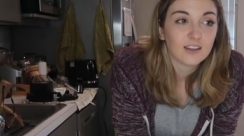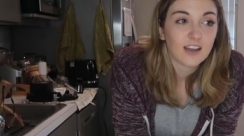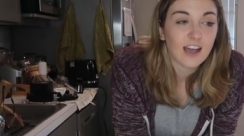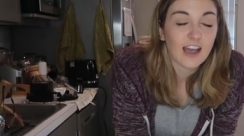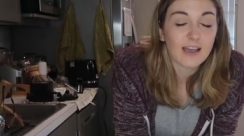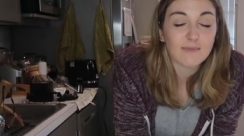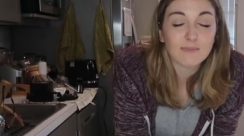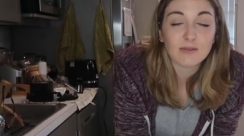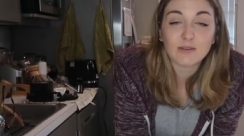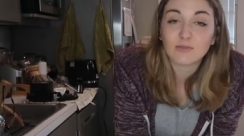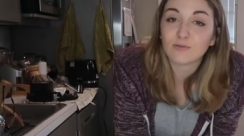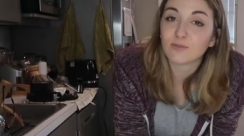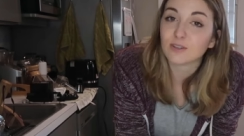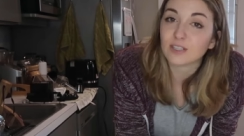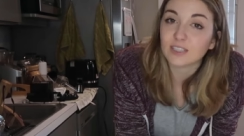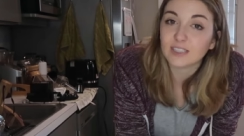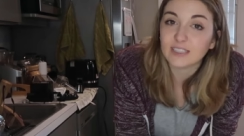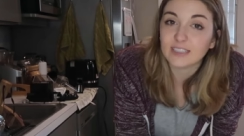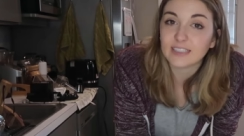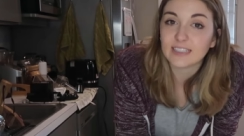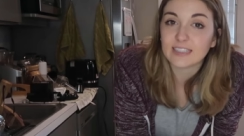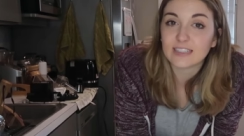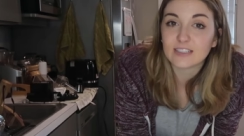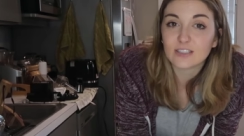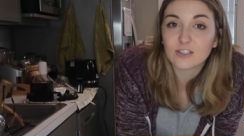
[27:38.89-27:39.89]
I've been
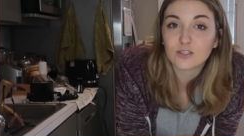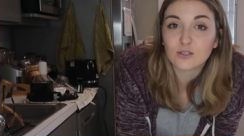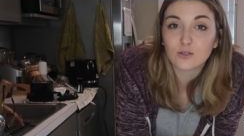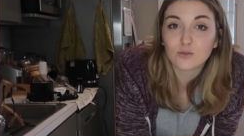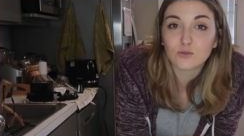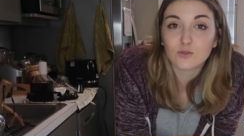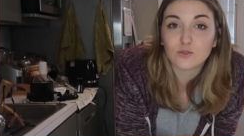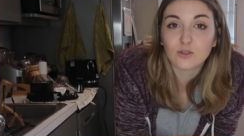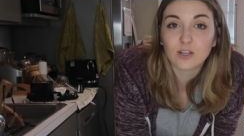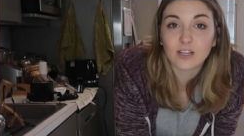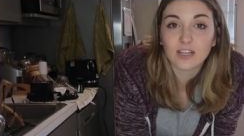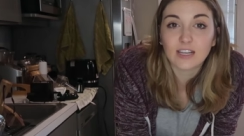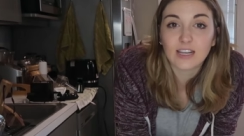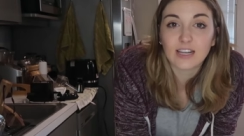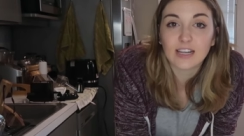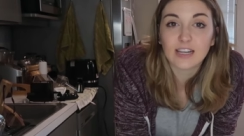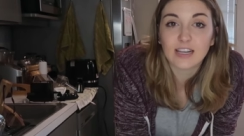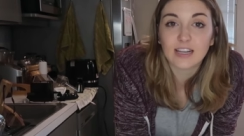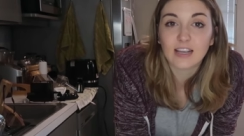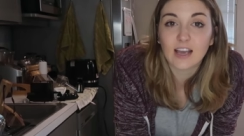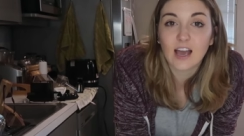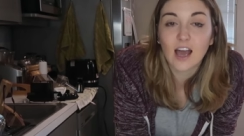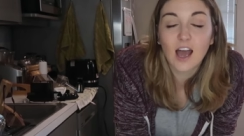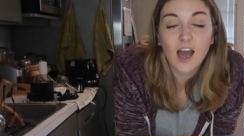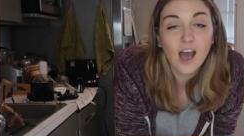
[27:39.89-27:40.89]
really into
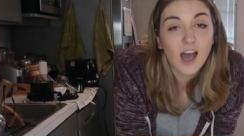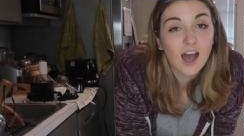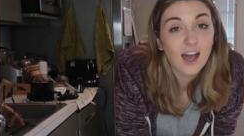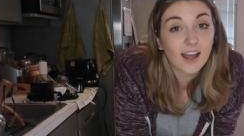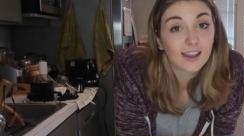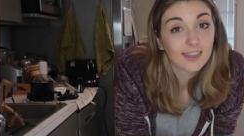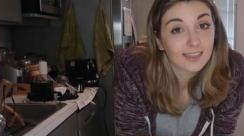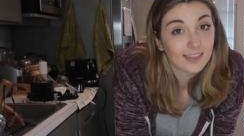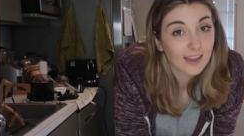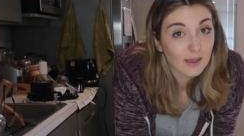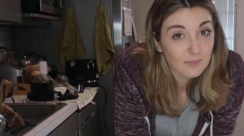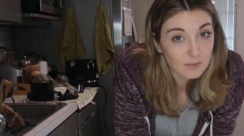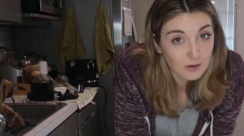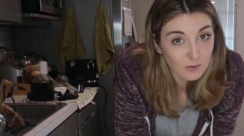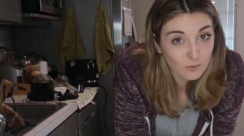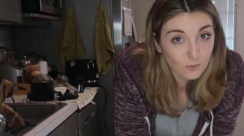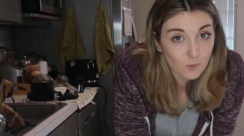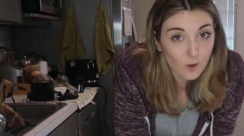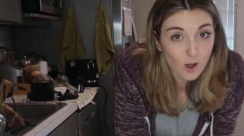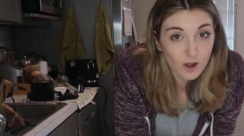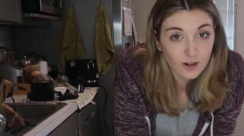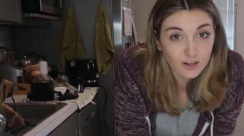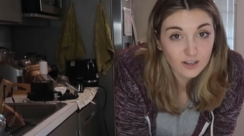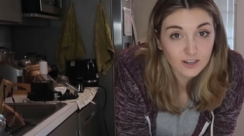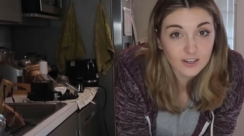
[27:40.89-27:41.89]
drinking hot lemon
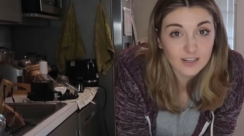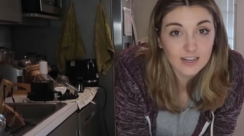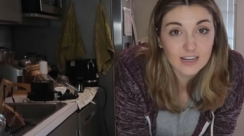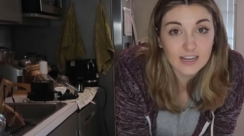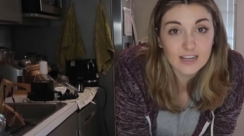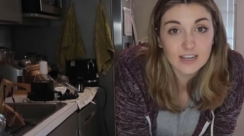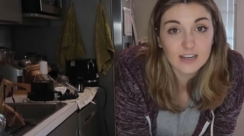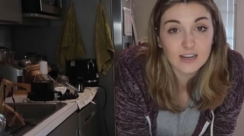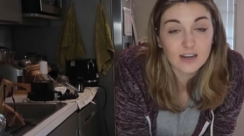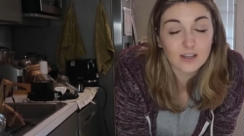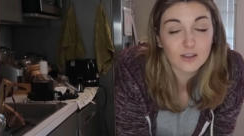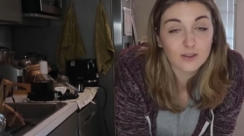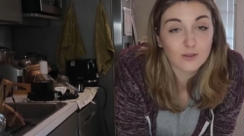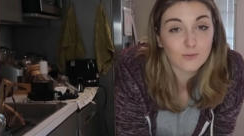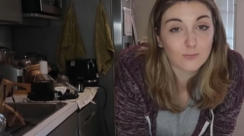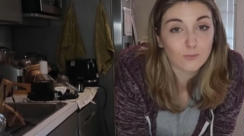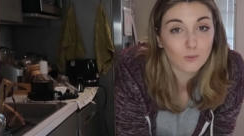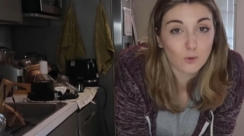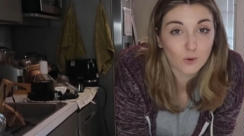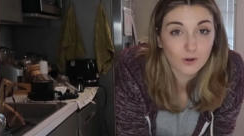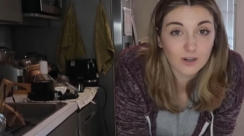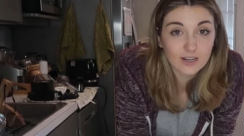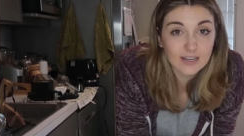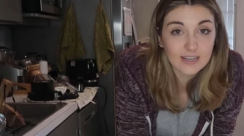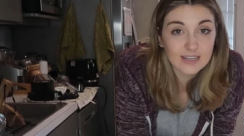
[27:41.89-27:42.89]
water in the
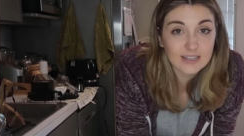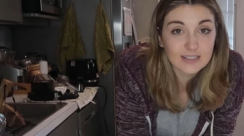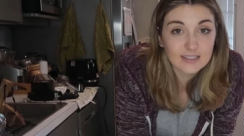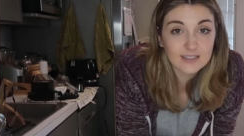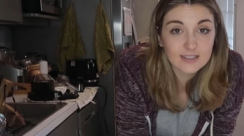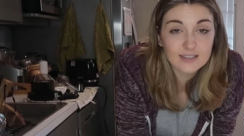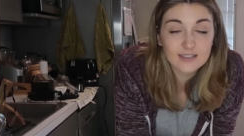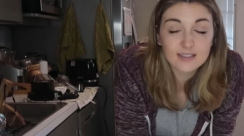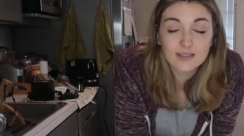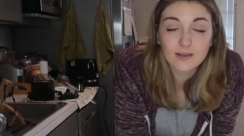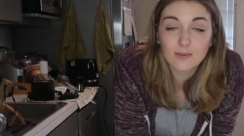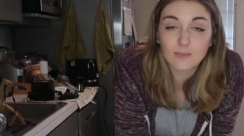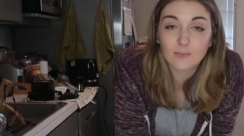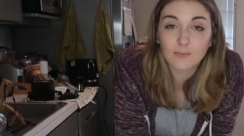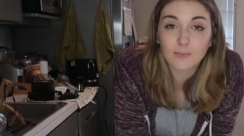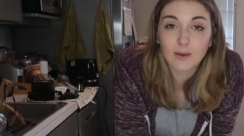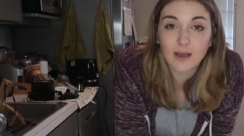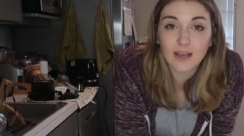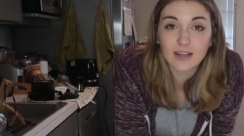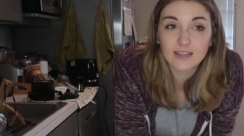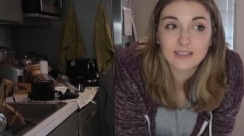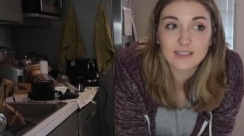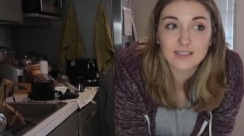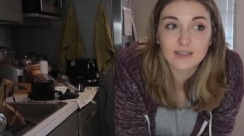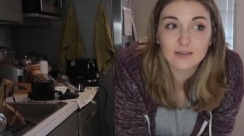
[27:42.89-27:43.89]
mornings,
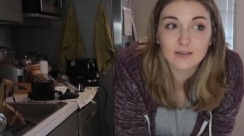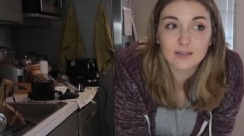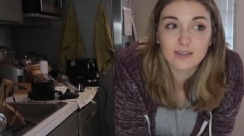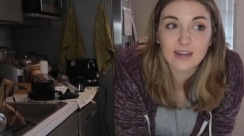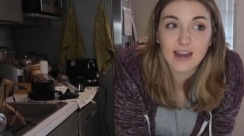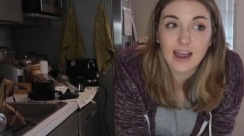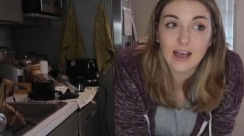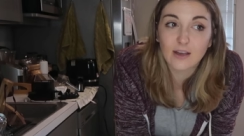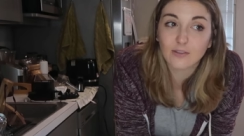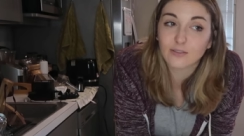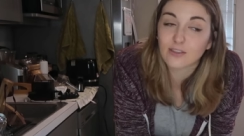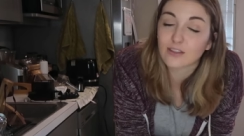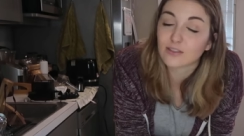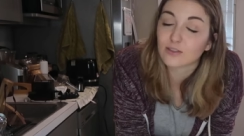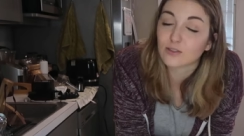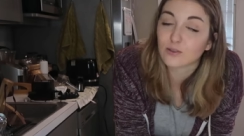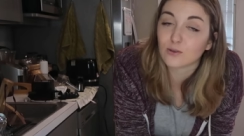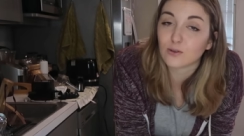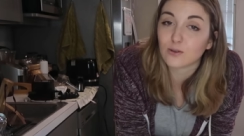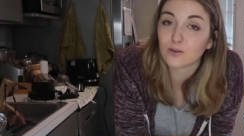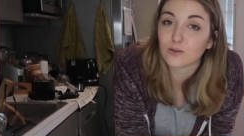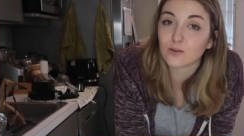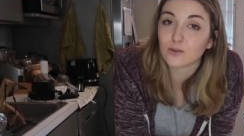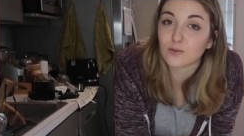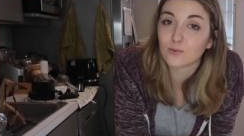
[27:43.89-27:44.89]
but now that
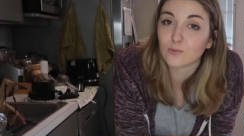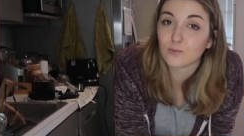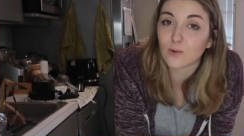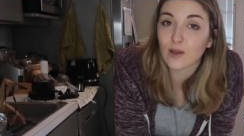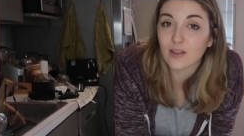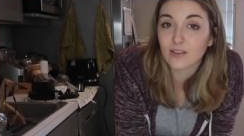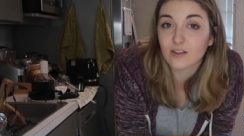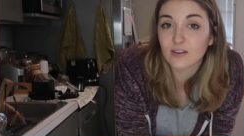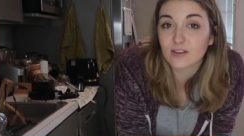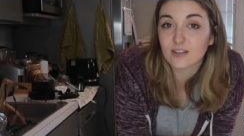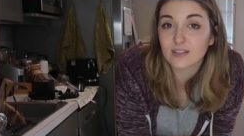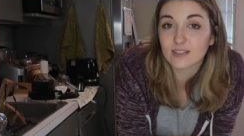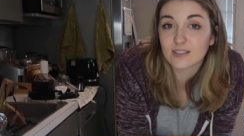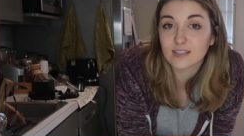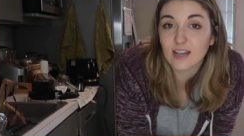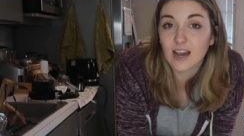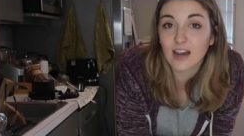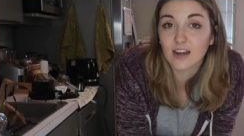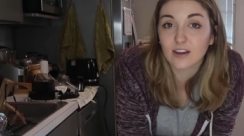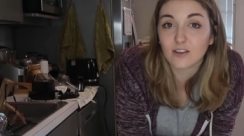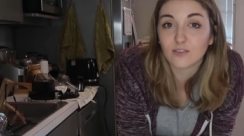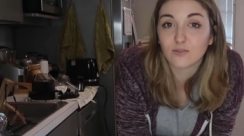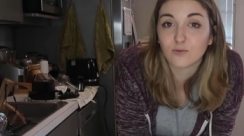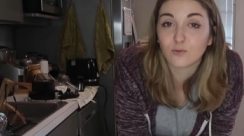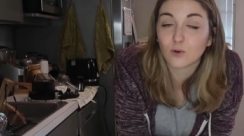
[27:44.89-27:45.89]
the weather is
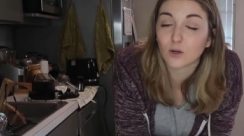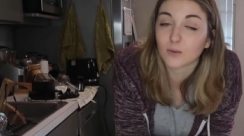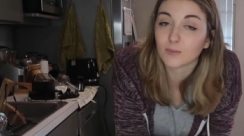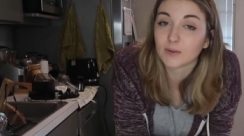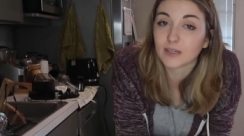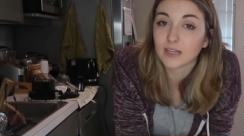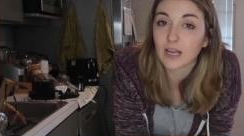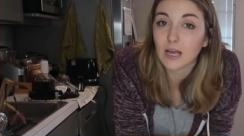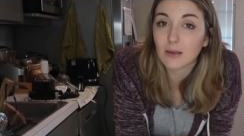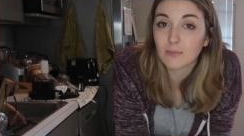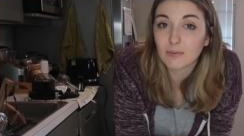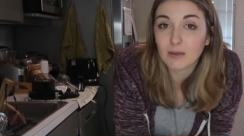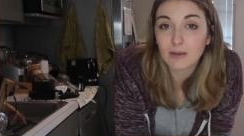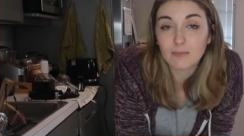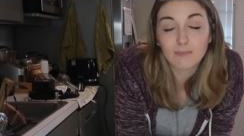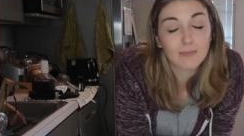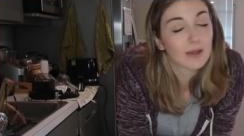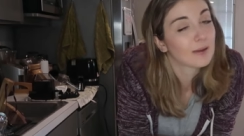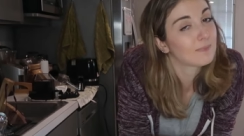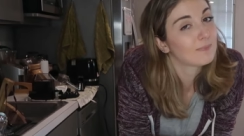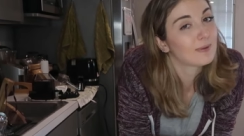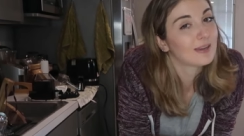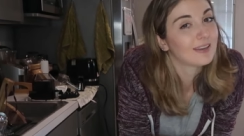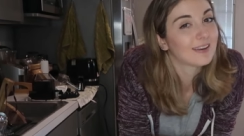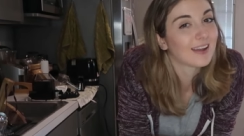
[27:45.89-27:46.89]
kind of warming up, it
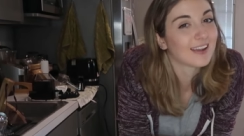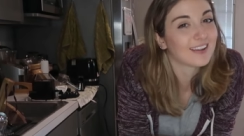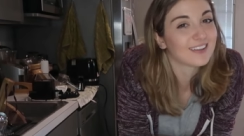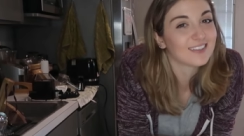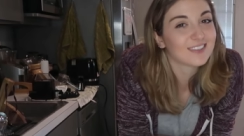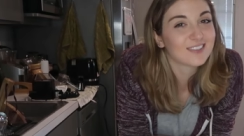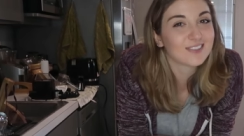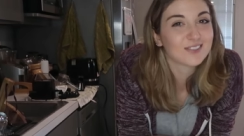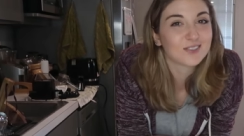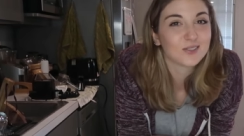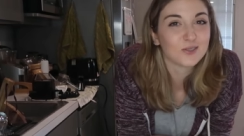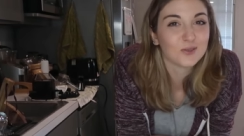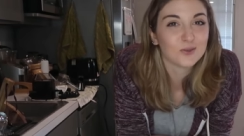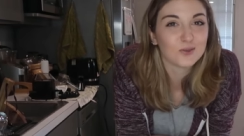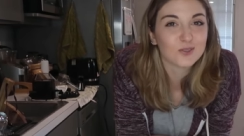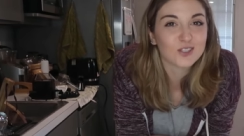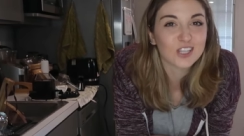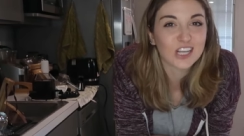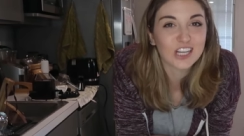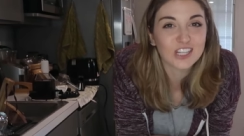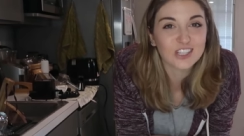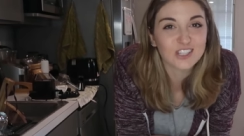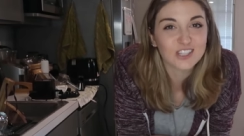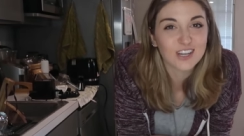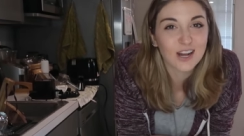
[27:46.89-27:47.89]
might be nice to
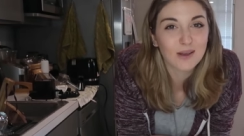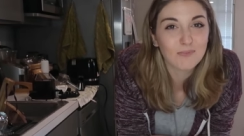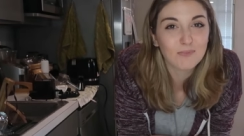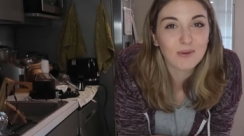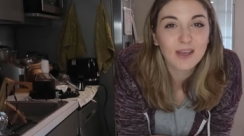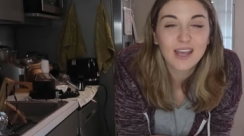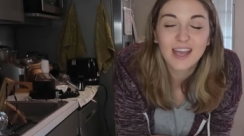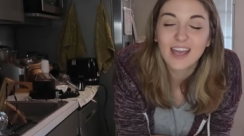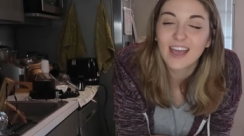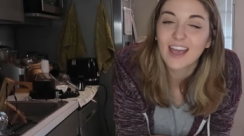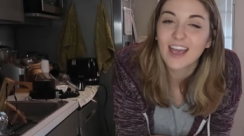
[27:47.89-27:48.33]
change it up